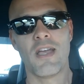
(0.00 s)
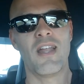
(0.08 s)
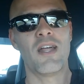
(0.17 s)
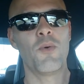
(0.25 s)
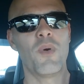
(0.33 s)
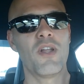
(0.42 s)
And
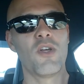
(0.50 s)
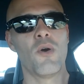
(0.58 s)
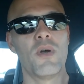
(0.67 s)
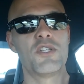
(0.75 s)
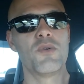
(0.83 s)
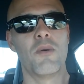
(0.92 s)
I don't want to
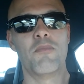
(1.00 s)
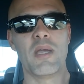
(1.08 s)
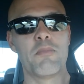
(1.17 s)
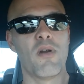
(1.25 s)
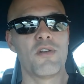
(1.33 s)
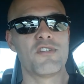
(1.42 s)
go into a
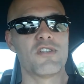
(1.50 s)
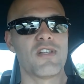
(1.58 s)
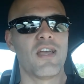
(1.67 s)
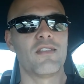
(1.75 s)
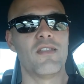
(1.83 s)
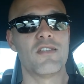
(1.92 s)
big
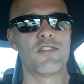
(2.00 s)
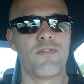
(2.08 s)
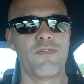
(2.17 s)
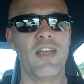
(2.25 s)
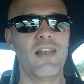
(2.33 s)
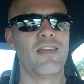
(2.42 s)
purchase like this
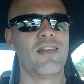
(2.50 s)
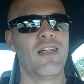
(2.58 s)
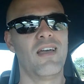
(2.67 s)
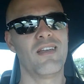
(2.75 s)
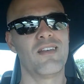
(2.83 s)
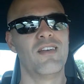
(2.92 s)
feeling
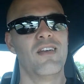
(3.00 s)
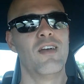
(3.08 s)
like